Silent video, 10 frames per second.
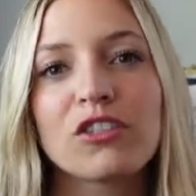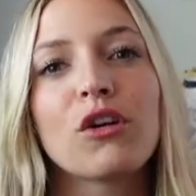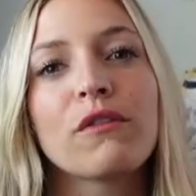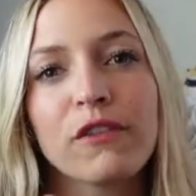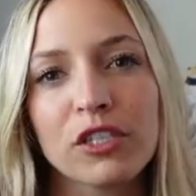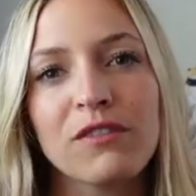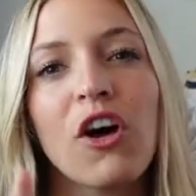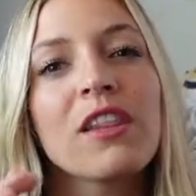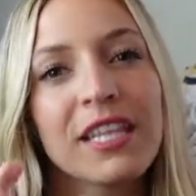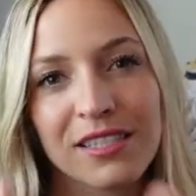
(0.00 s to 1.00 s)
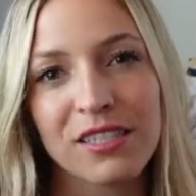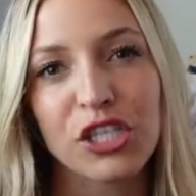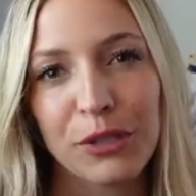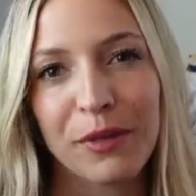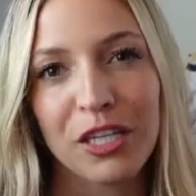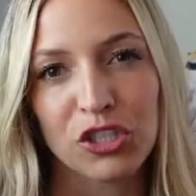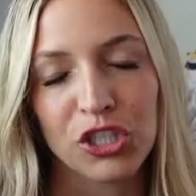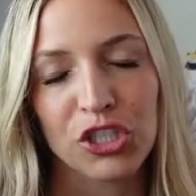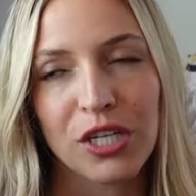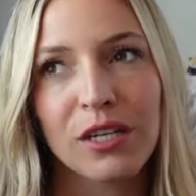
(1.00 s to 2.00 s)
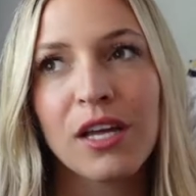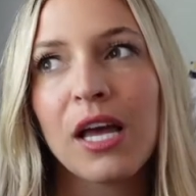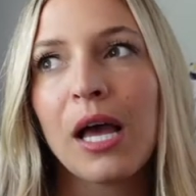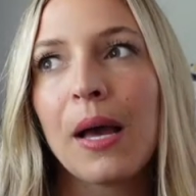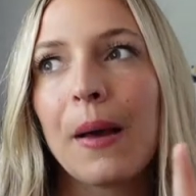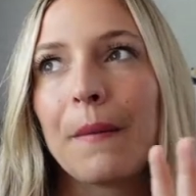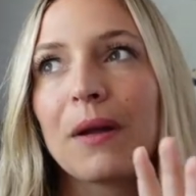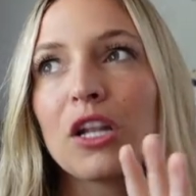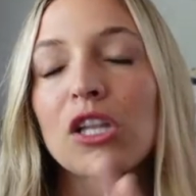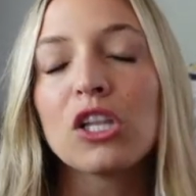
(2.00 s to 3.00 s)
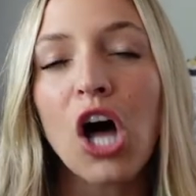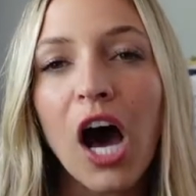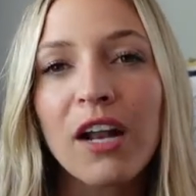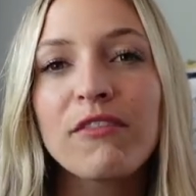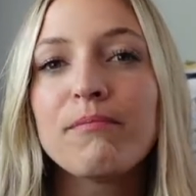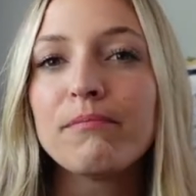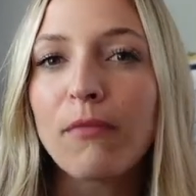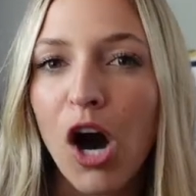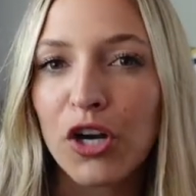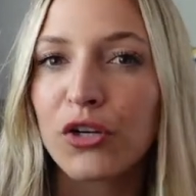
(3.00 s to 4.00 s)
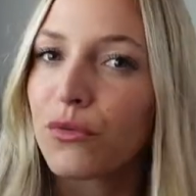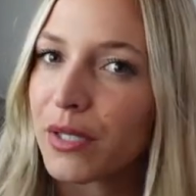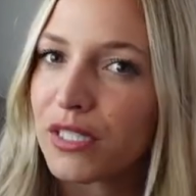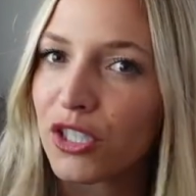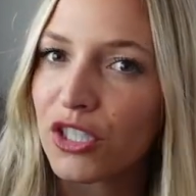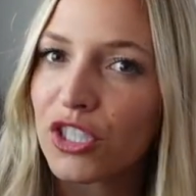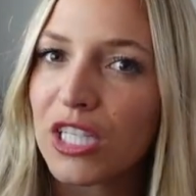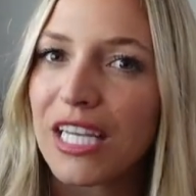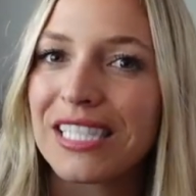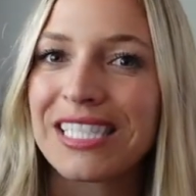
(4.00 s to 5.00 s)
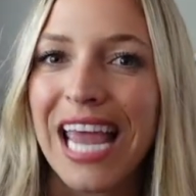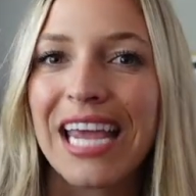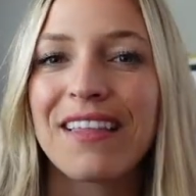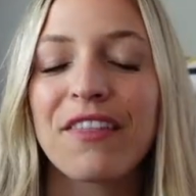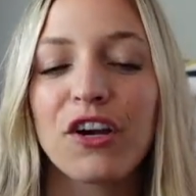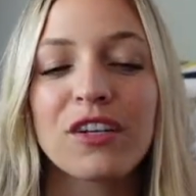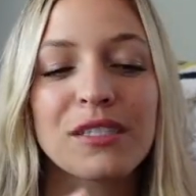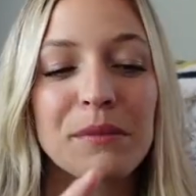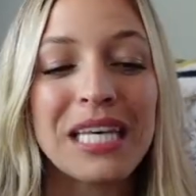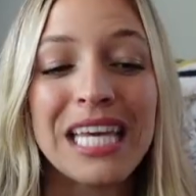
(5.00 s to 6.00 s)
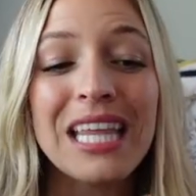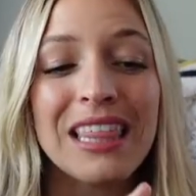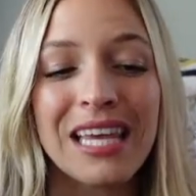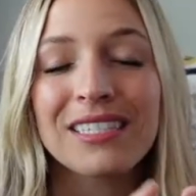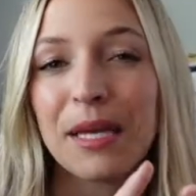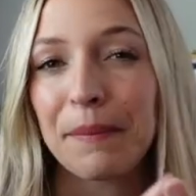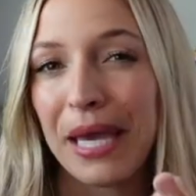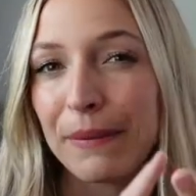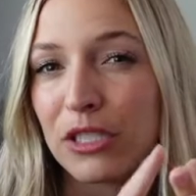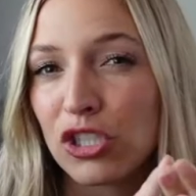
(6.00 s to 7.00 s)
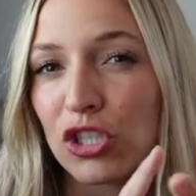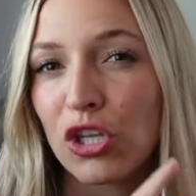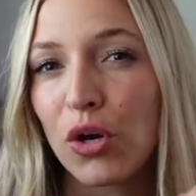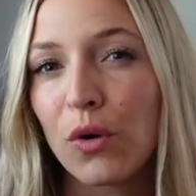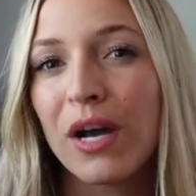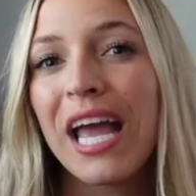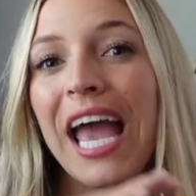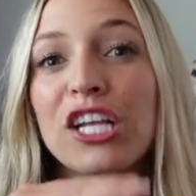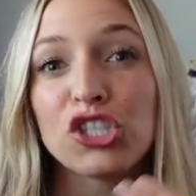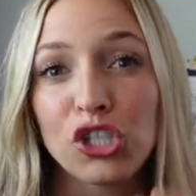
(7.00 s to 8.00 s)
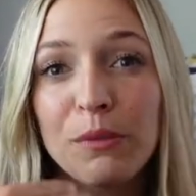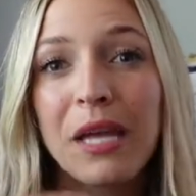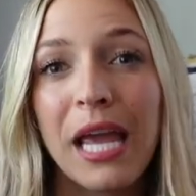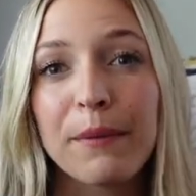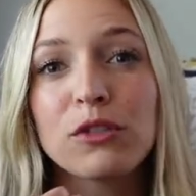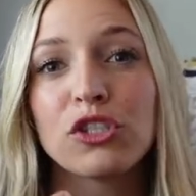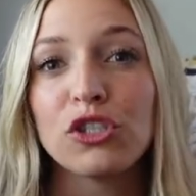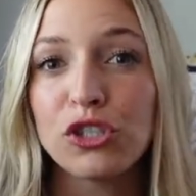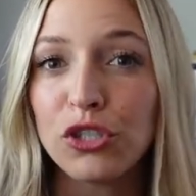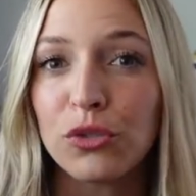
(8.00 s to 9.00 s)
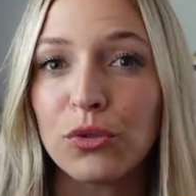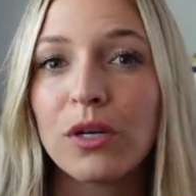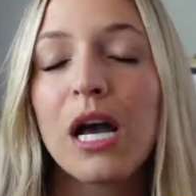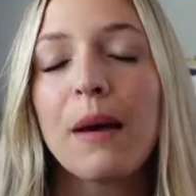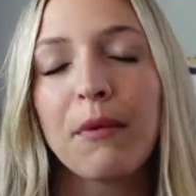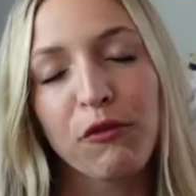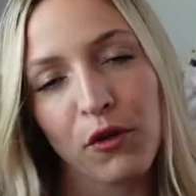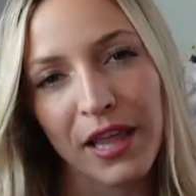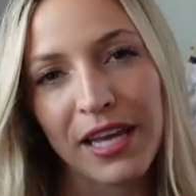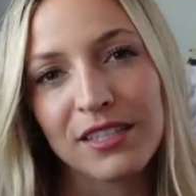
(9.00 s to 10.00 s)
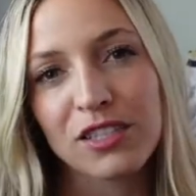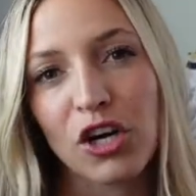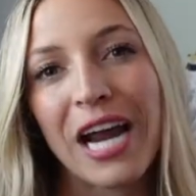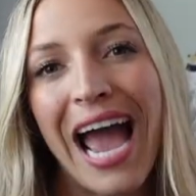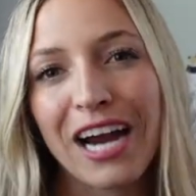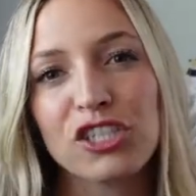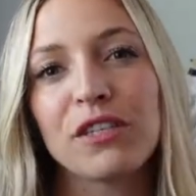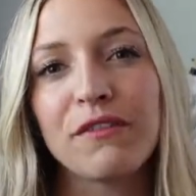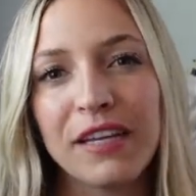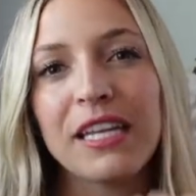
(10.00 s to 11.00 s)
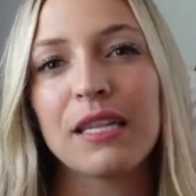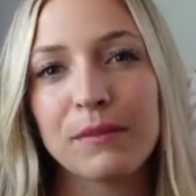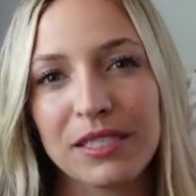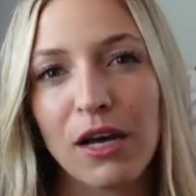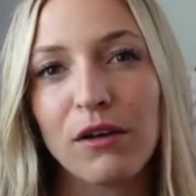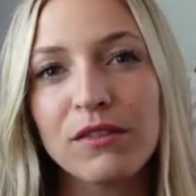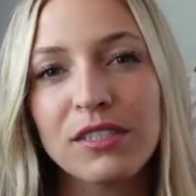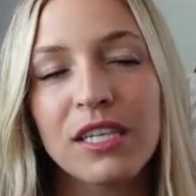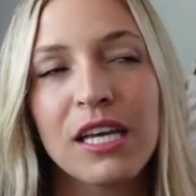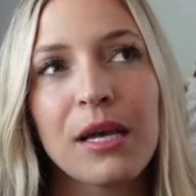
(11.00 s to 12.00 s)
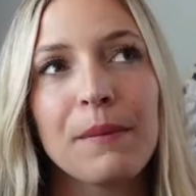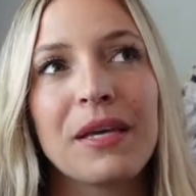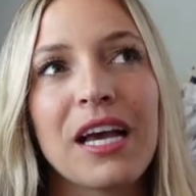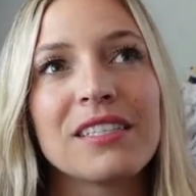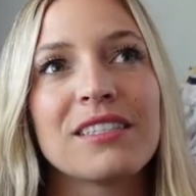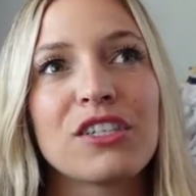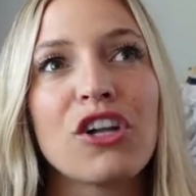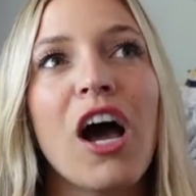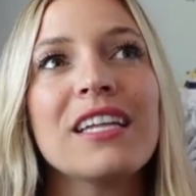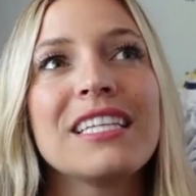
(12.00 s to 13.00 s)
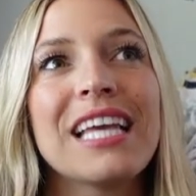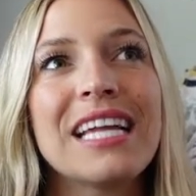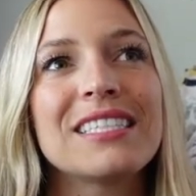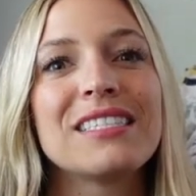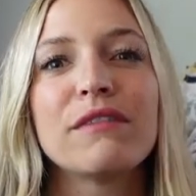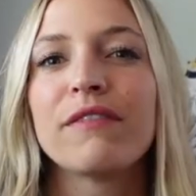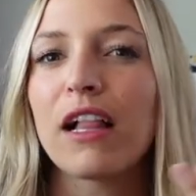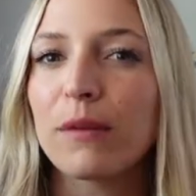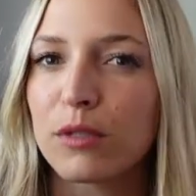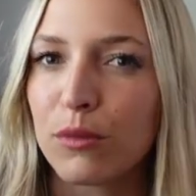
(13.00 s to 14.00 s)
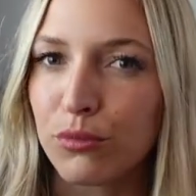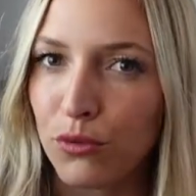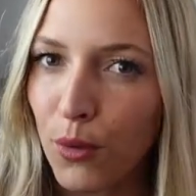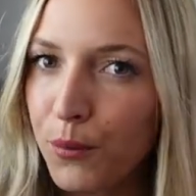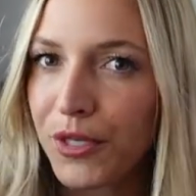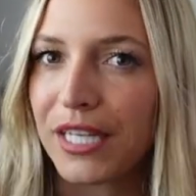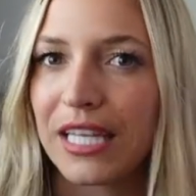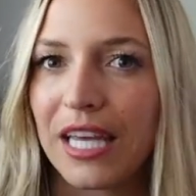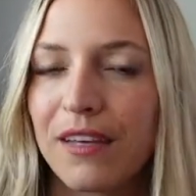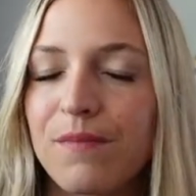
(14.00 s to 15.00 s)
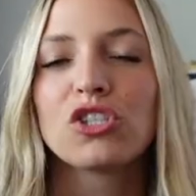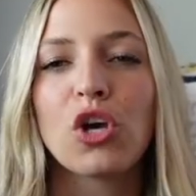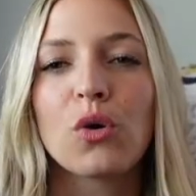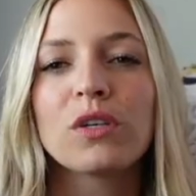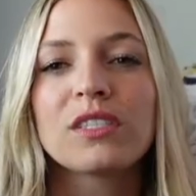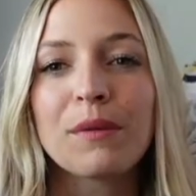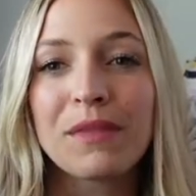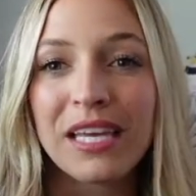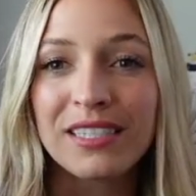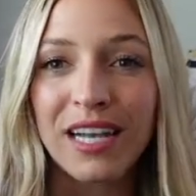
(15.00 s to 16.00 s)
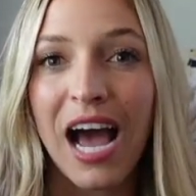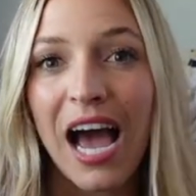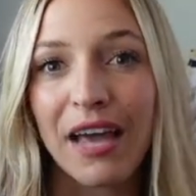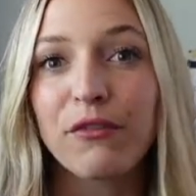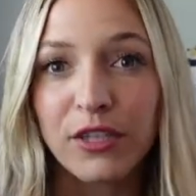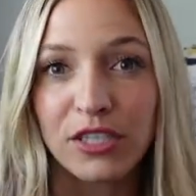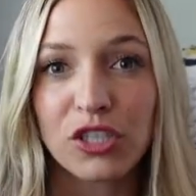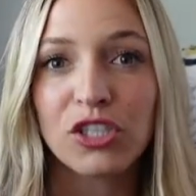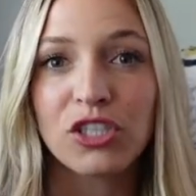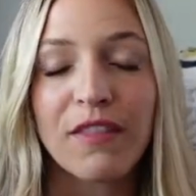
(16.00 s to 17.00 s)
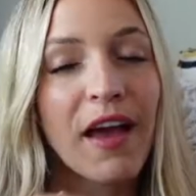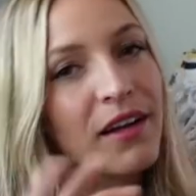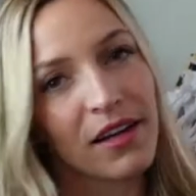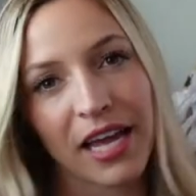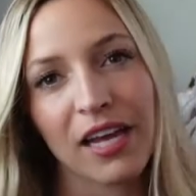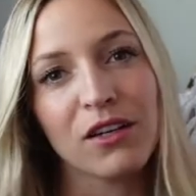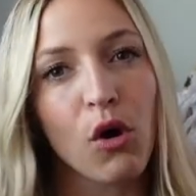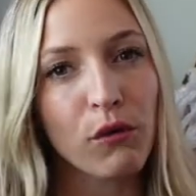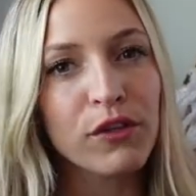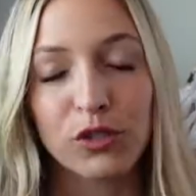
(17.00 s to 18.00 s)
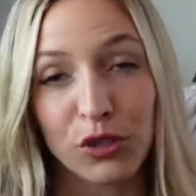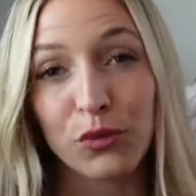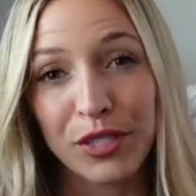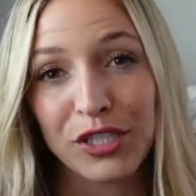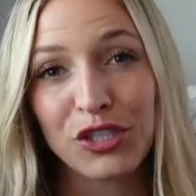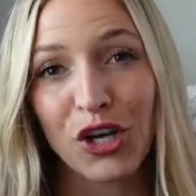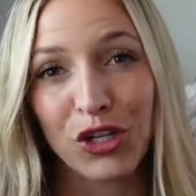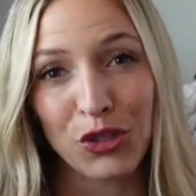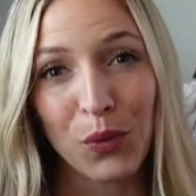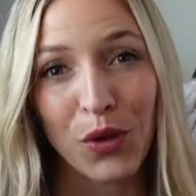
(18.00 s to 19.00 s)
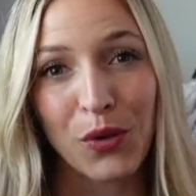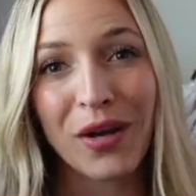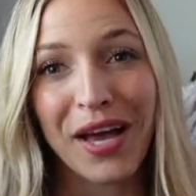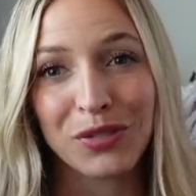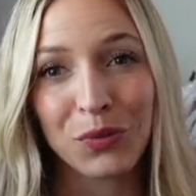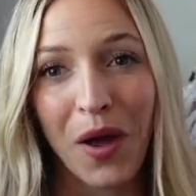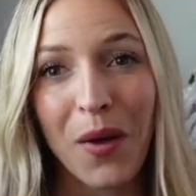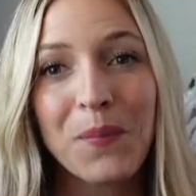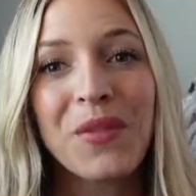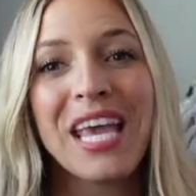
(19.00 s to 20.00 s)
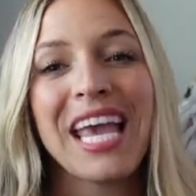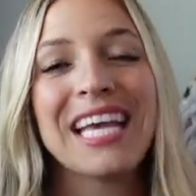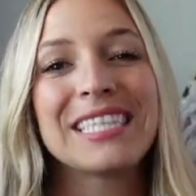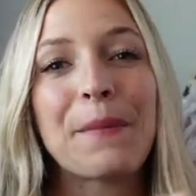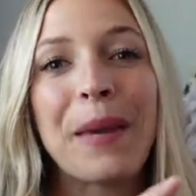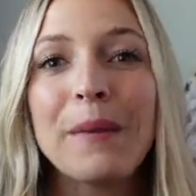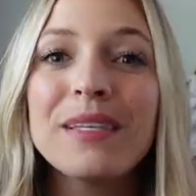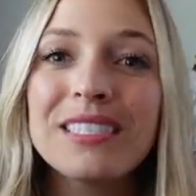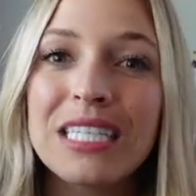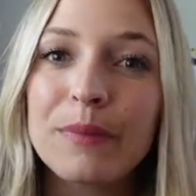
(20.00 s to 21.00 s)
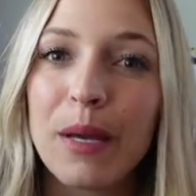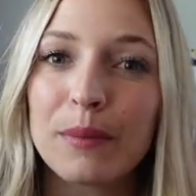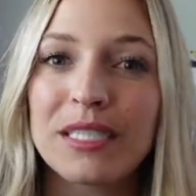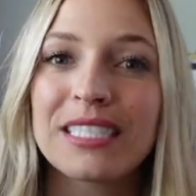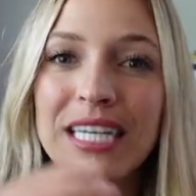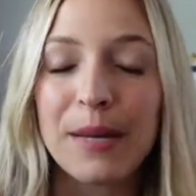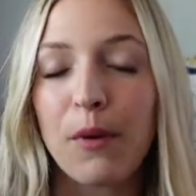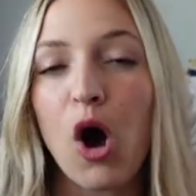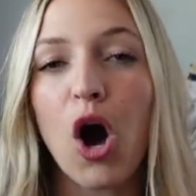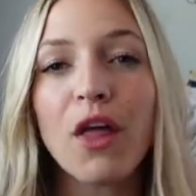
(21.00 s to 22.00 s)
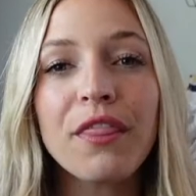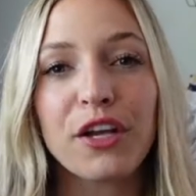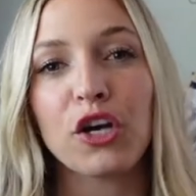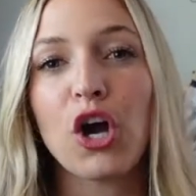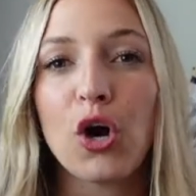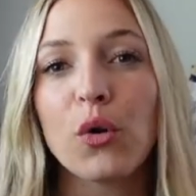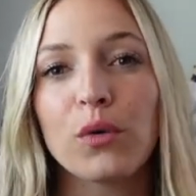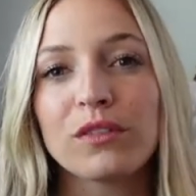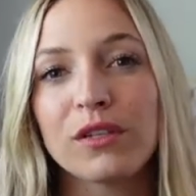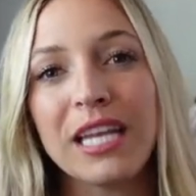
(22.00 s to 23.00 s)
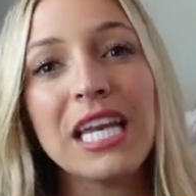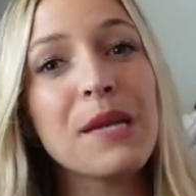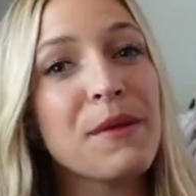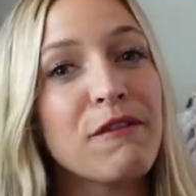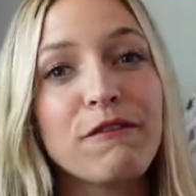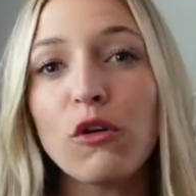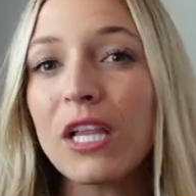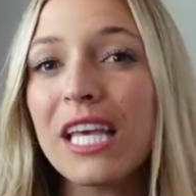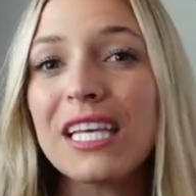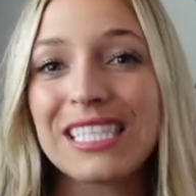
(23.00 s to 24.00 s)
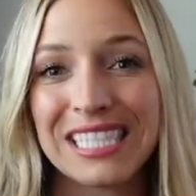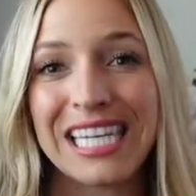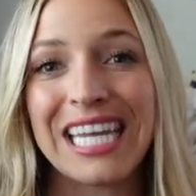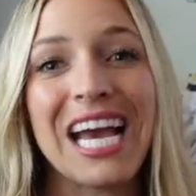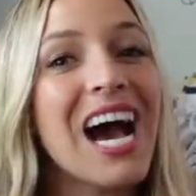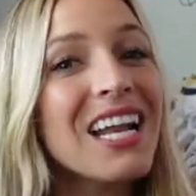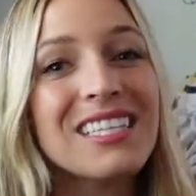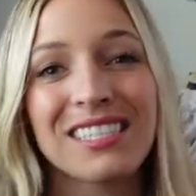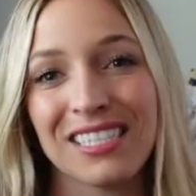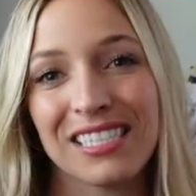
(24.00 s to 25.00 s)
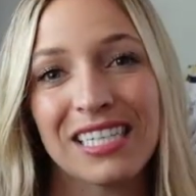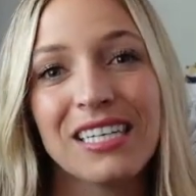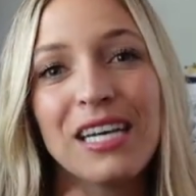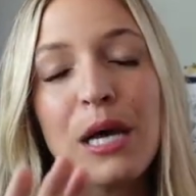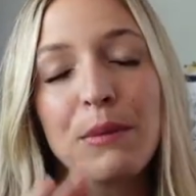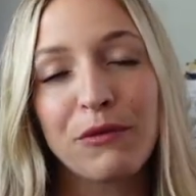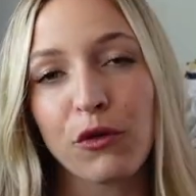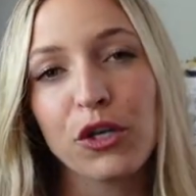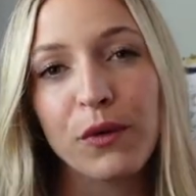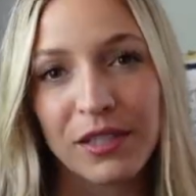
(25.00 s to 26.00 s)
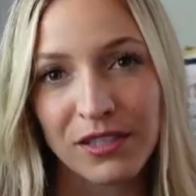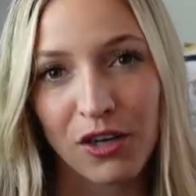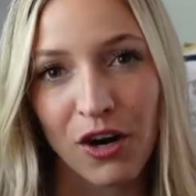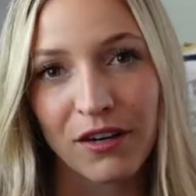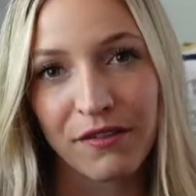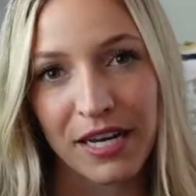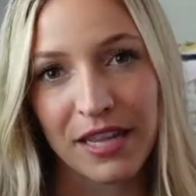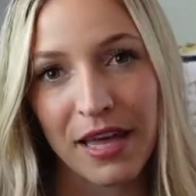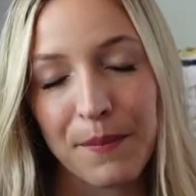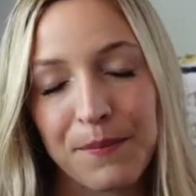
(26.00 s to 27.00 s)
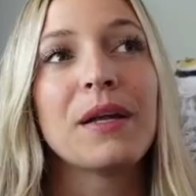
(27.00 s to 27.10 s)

So, first of all, listen to your pediatrician. But a lot of modern research is saying that there are some key things that babies should know and should be able to do before they can start actually feeding themselves because they're not yet developed appropriately. So, some things that I've researched, and that again, hopefully you'll research on your own as well, is that babies need to be able to sit up on their own. So, they need to be fully sitting unassisted before you can start feeding them.